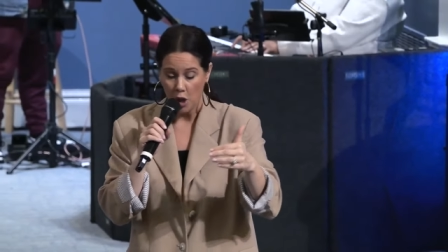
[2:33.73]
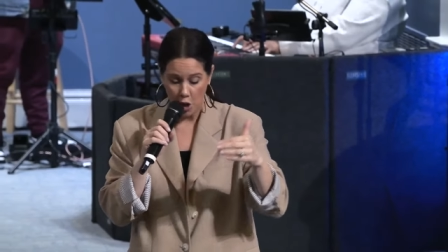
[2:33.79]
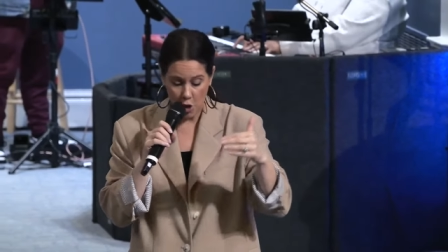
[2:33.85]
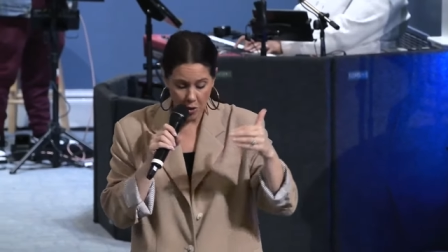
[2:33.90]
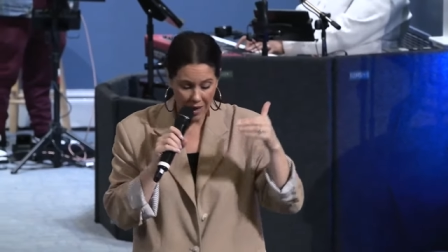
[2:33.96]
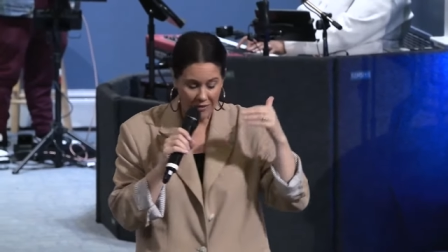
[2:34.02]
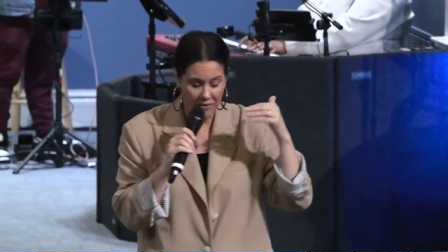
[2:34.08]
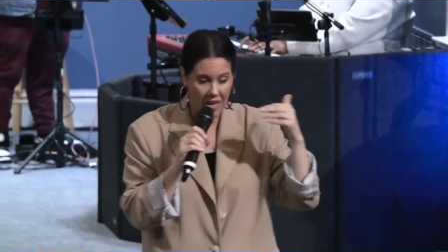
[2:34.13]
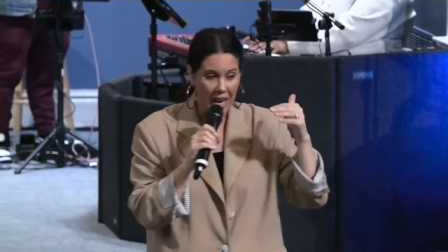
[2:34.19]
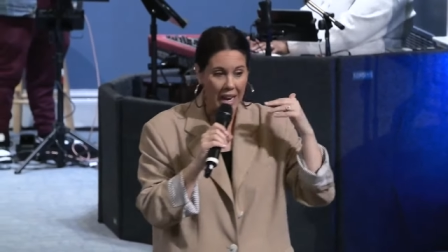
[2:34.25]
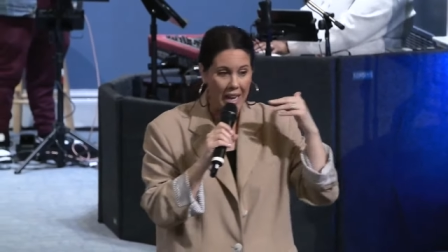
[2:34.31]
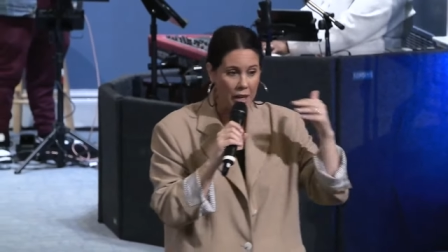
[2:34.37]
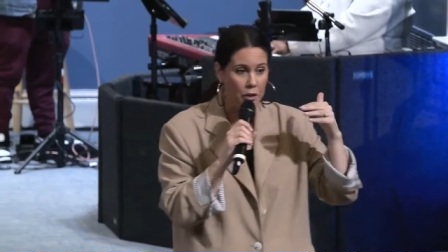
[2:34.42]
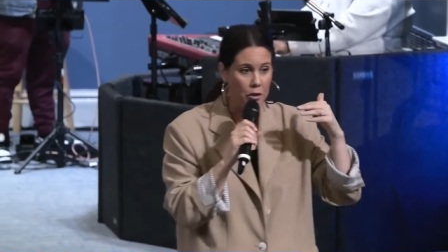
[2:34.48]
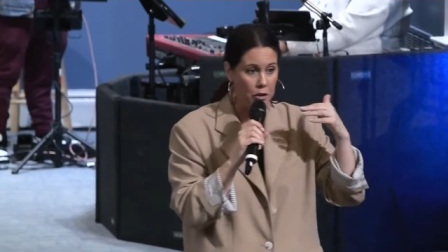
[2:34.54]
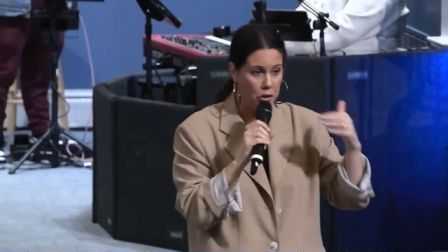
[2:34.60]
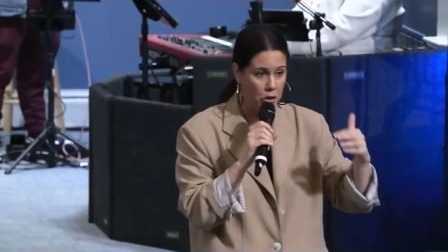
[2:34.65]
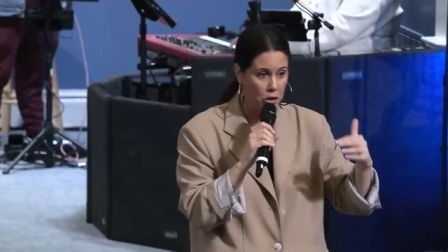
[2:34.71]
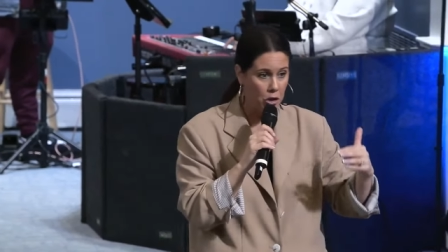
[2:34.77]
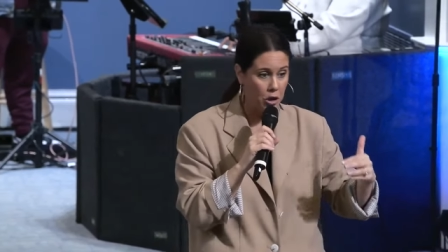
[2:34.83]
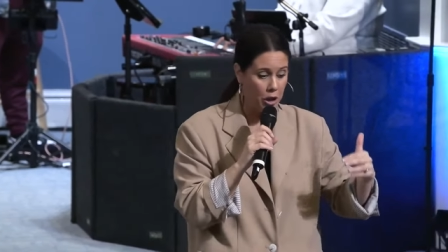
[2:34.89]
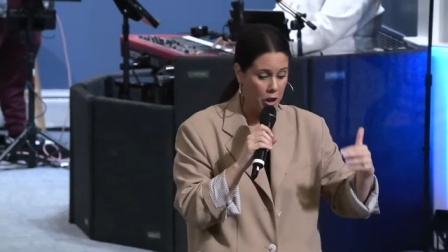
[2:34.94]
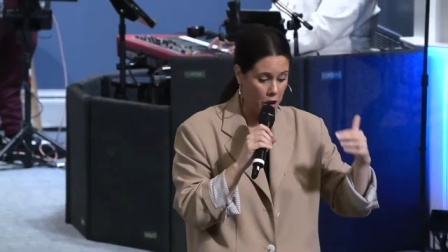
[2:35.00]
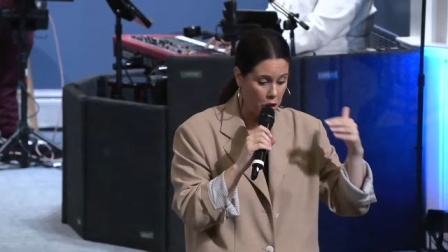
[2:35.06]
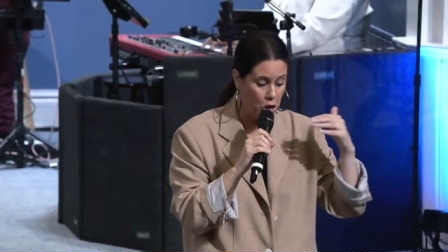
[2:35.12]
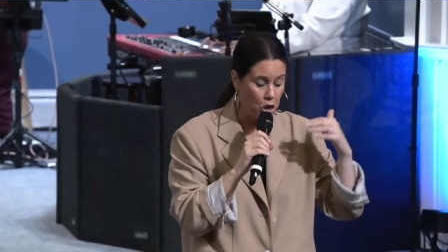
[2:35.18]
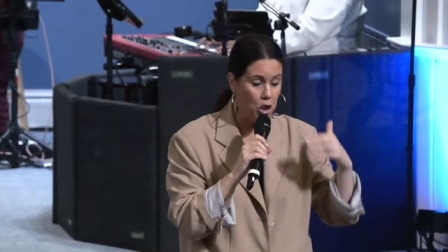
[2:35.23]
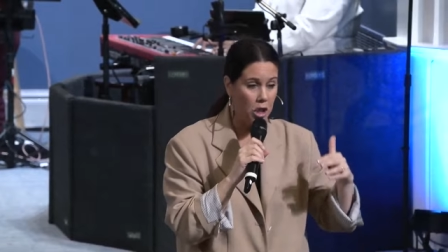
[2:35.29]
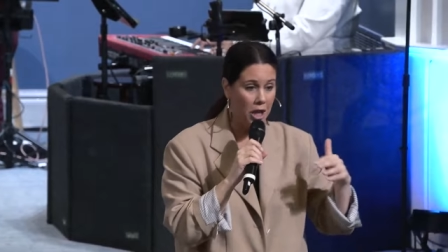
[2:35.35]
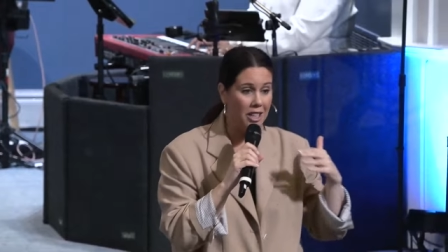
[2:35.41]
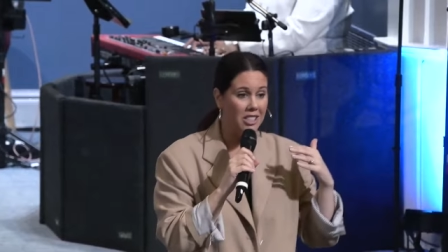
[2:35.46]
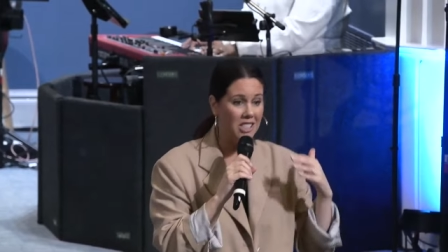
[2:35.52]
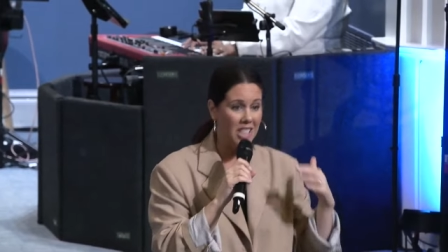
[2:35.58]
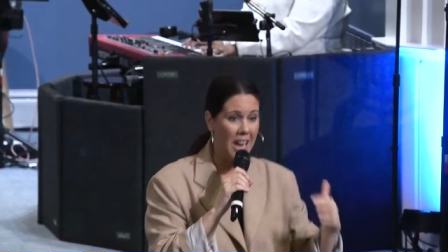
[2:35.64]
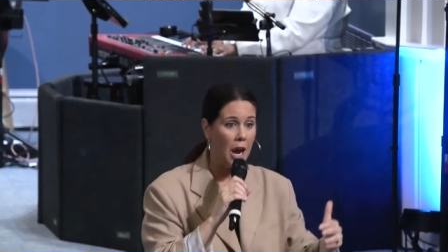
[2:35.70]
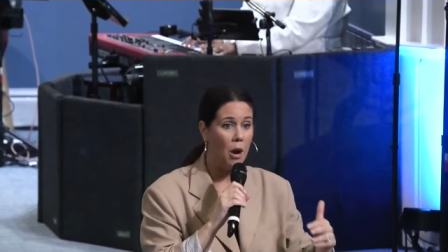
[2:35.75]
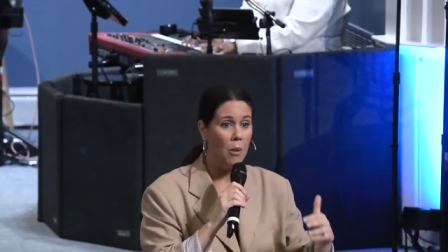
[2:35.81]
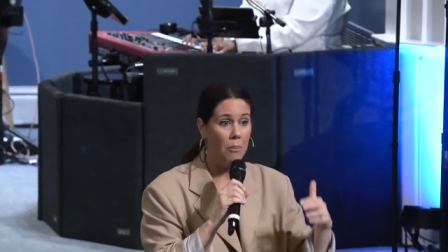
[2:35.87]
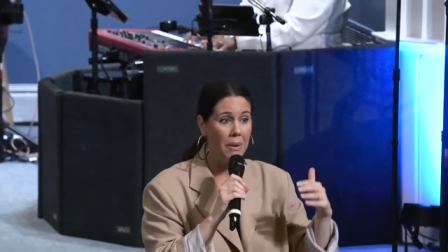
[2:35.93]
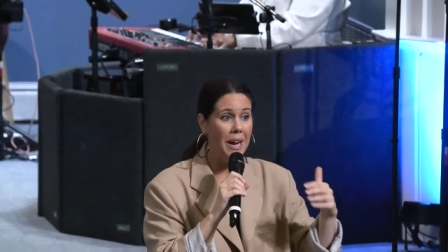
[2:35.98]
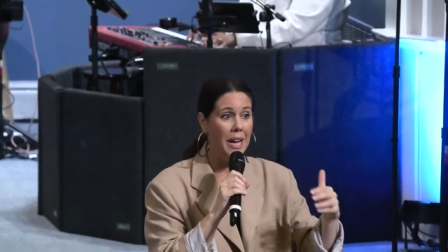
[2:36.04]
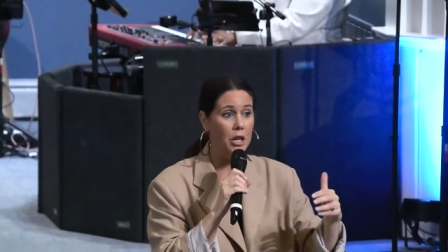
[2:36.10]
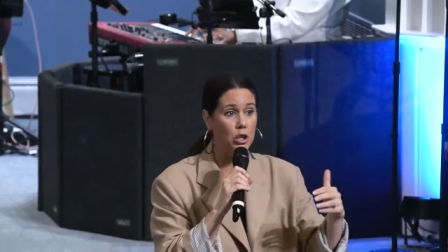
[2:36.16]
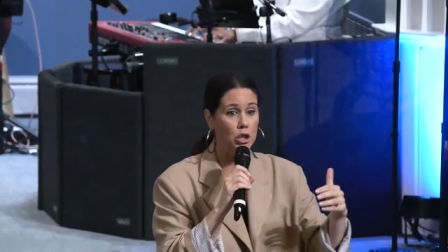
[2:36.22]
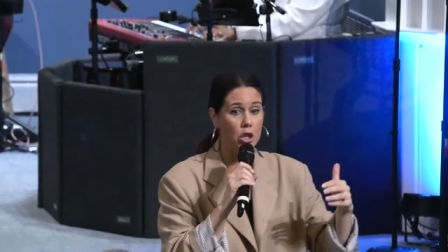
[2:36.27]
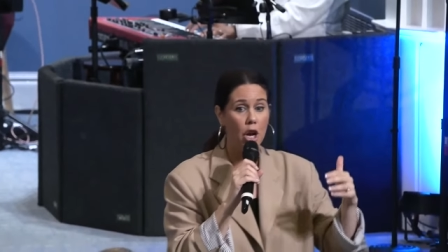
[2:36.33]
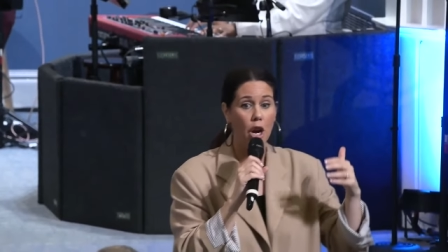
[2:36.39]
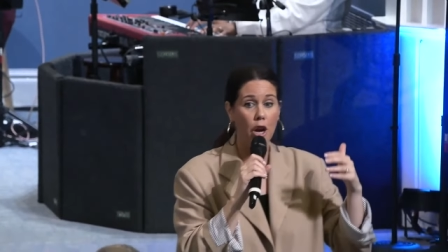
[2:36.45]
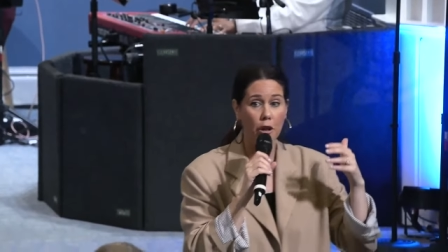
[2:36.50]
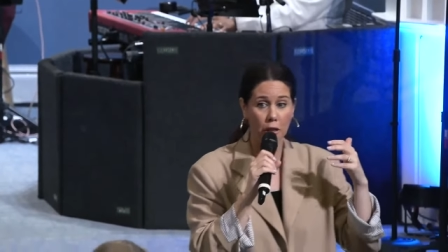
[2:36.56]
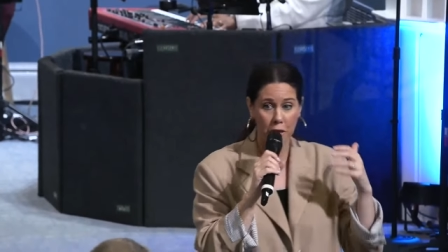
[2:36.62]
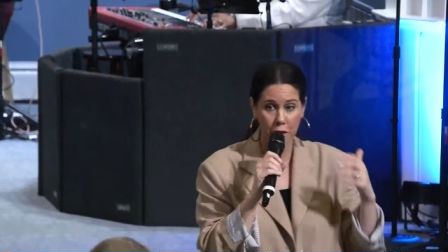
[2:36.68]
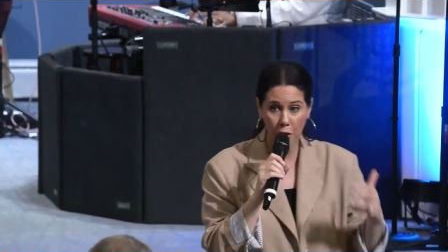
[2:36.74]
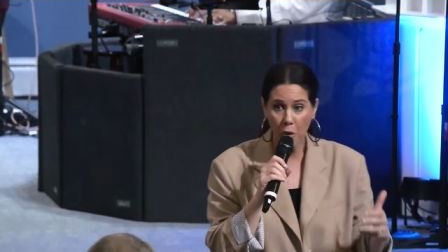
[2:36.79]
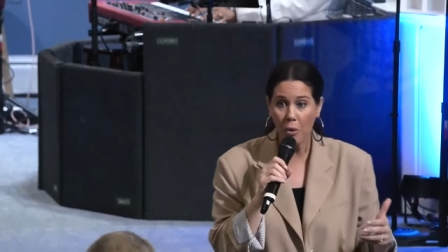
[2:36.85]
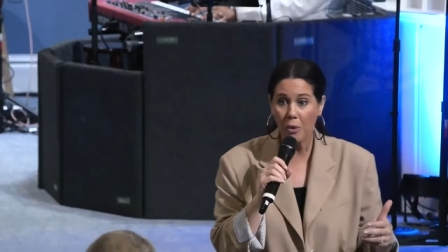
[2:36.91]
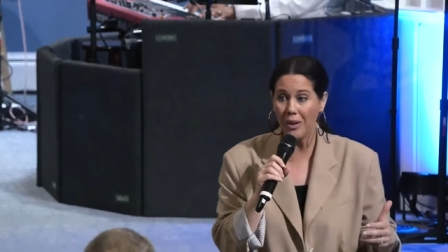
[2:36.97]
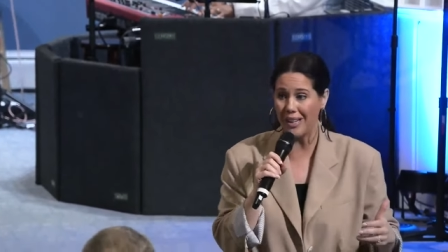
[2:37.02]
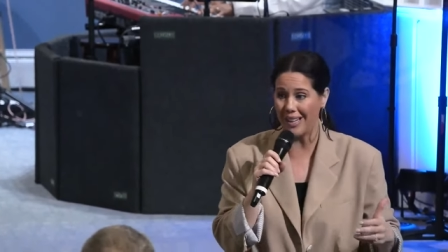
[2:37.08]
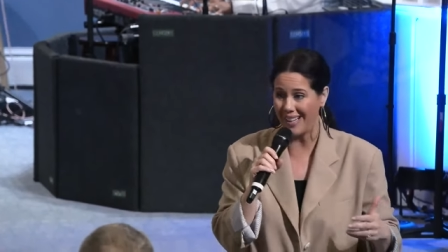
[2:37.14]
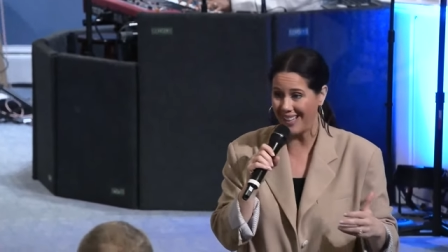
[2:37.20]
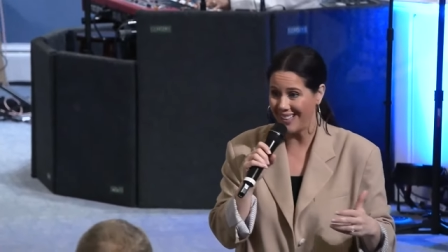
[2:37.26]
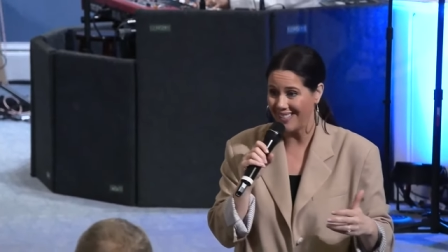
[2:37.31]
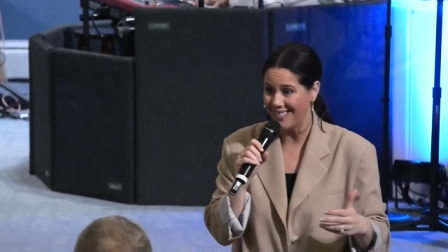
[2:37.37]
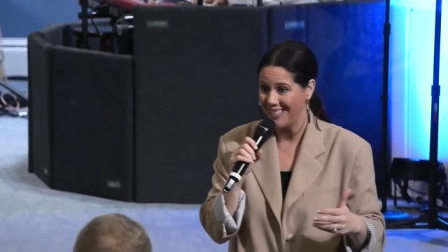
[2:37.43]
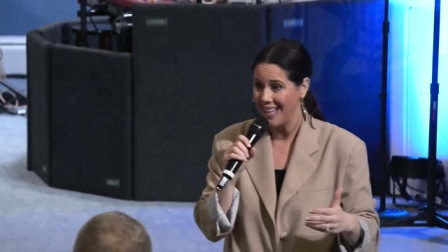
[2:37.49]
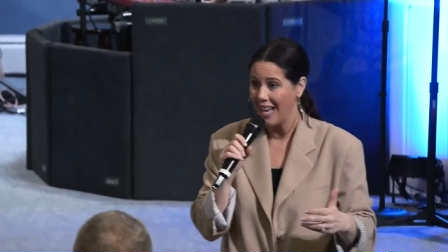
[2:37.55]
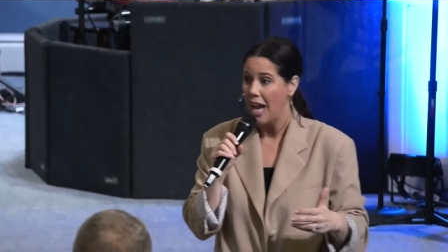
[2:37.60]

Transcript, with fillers: You have not understood just how much authority